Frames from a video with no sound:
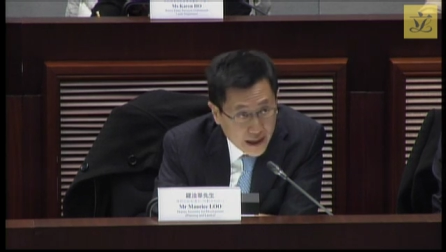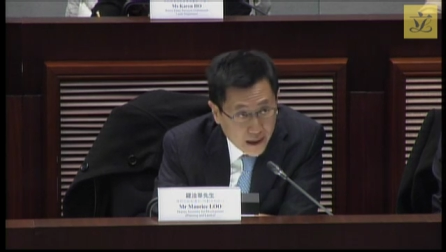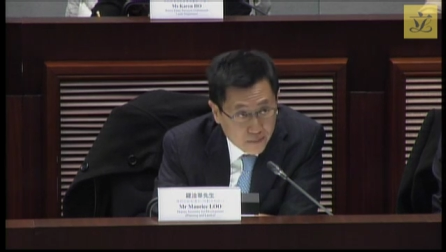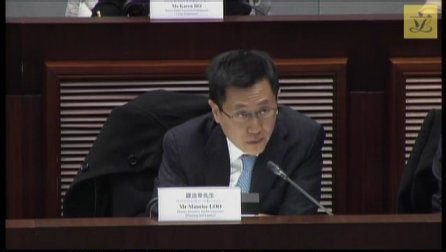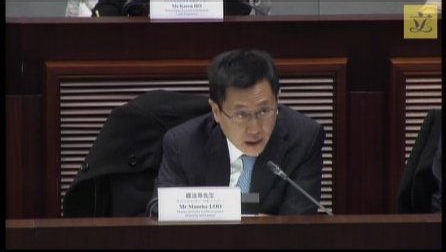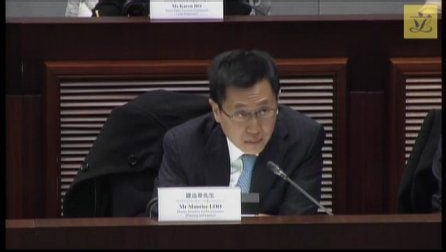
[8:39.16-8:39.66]

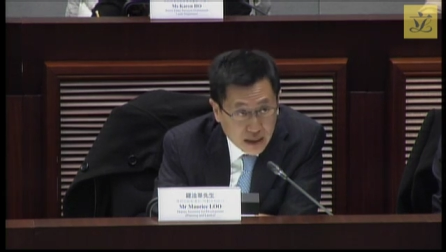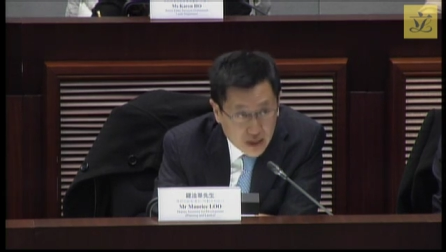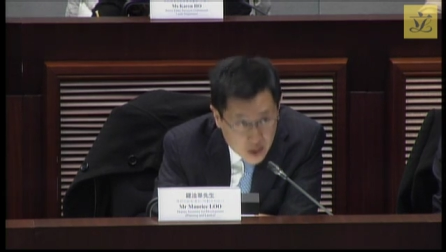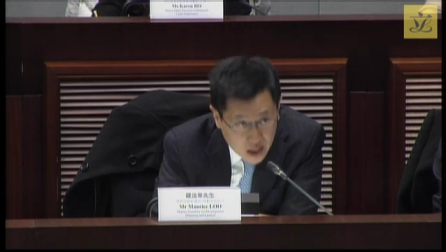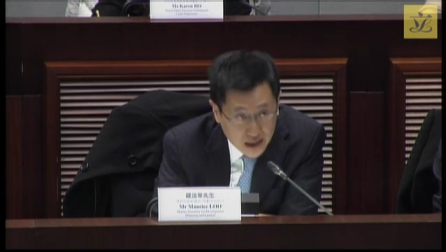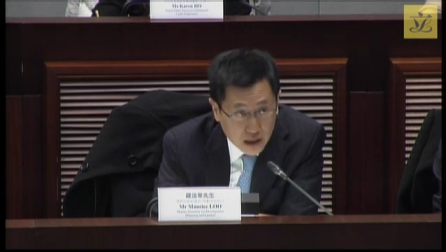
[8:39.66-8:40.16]
In
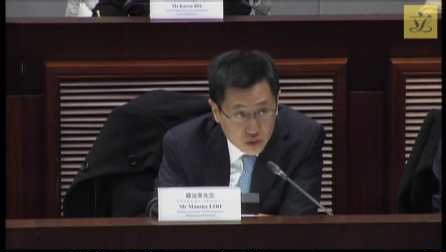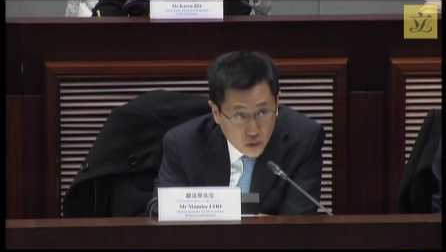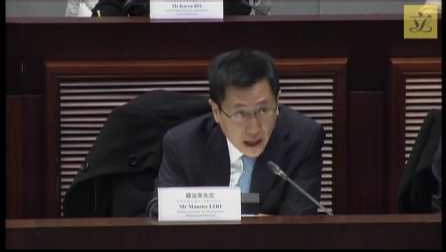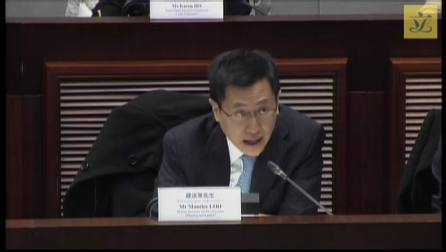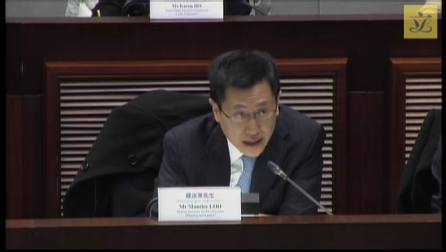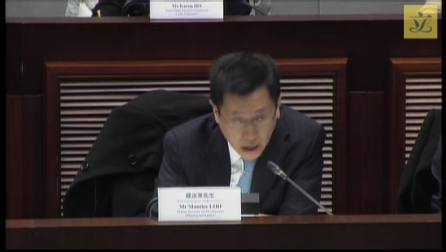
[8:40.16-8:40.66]
general,
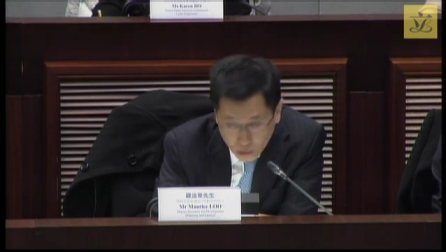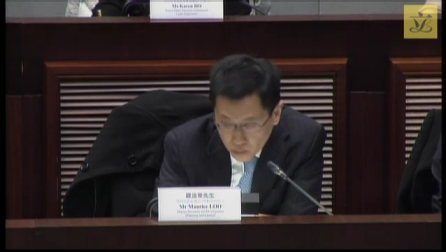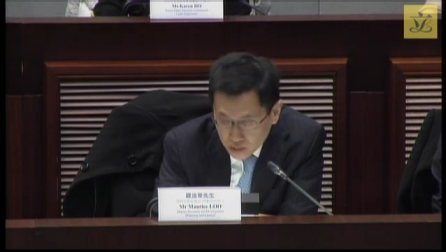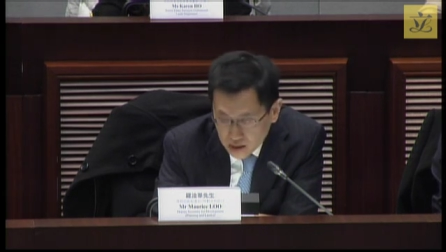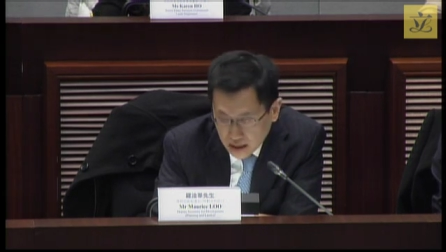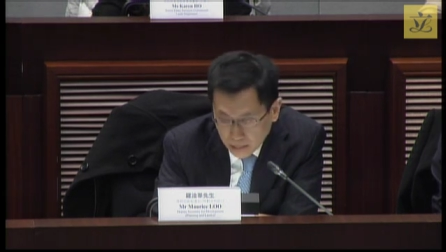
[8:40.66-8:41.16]
the
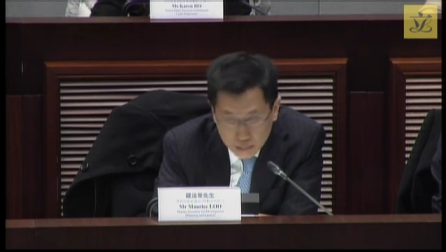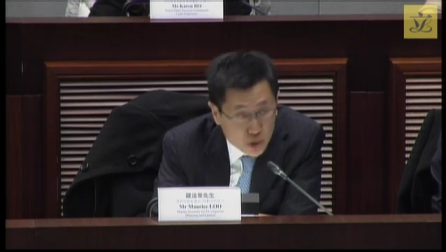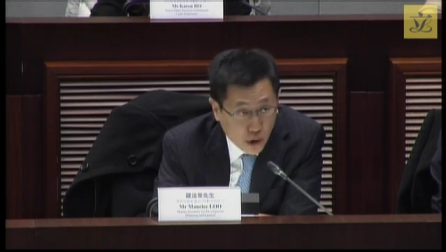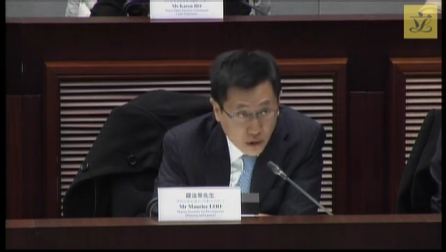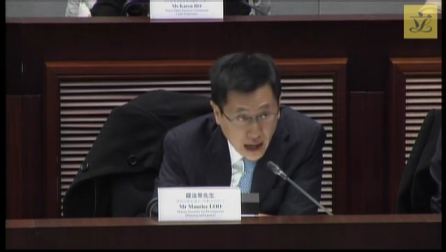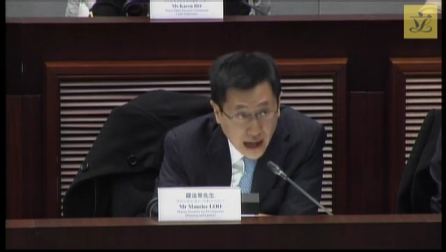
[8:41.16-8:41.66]
size of
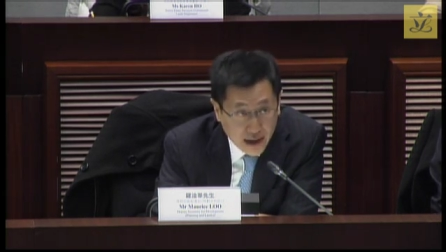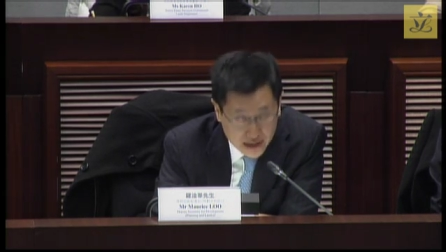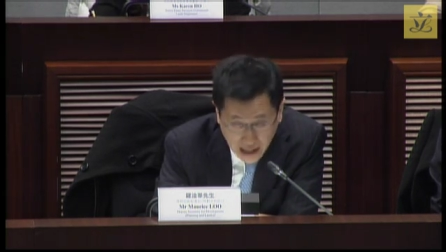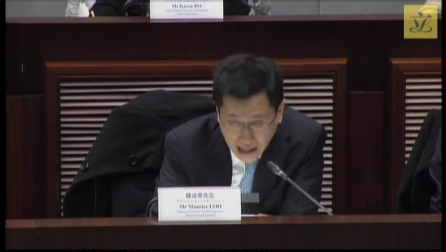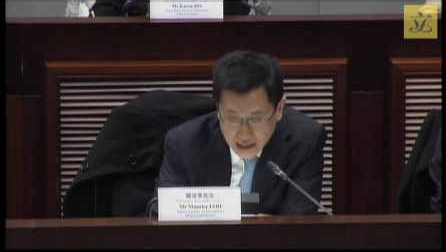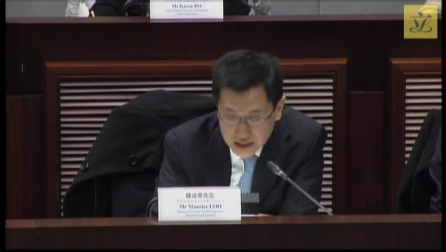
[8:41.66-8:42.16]
uh,
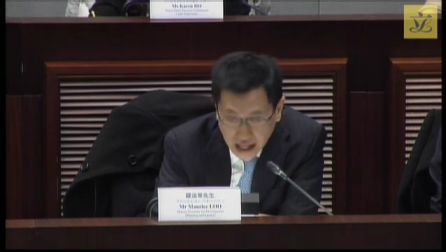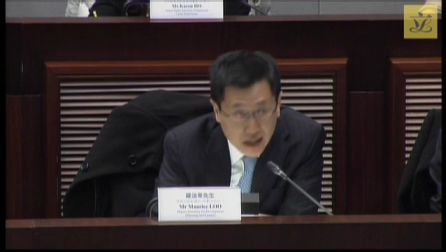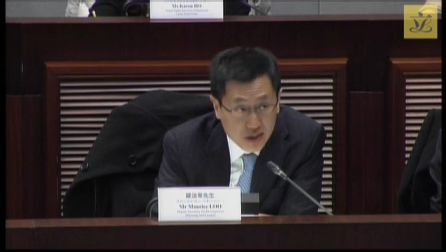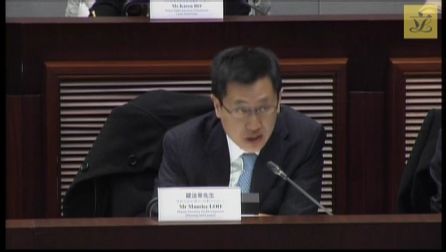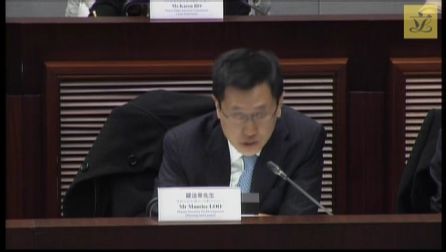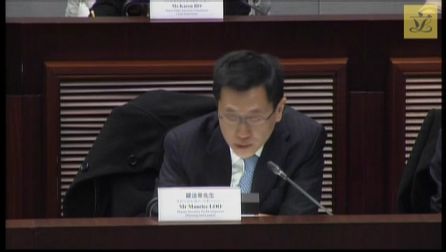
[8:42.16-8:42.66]
subsidized
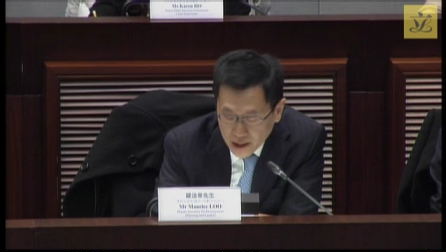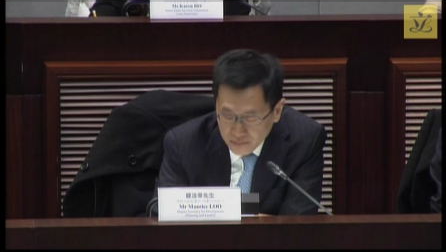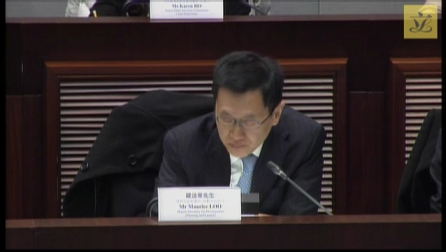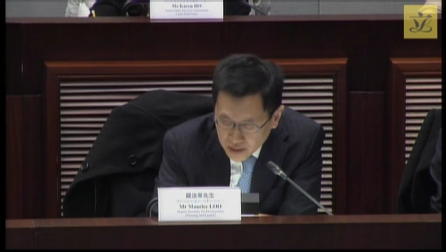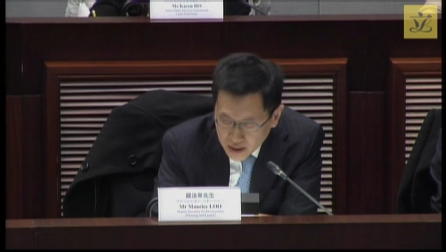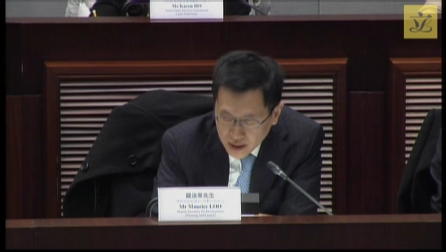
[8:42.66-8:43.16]
sale
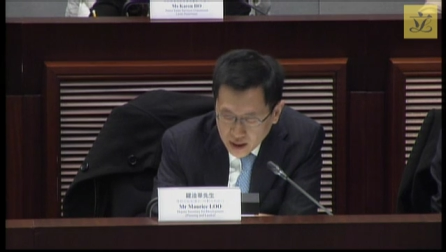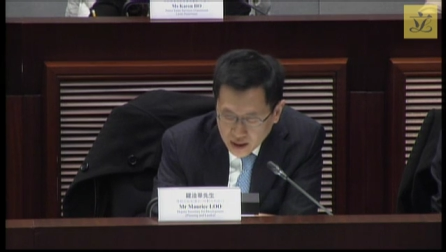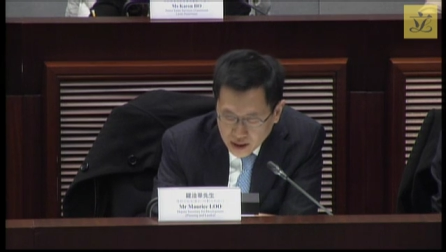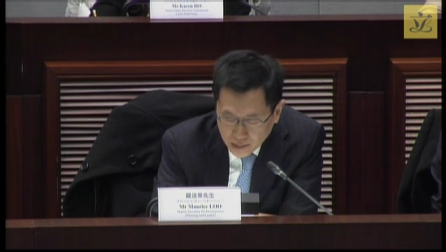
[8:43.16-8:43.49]
flats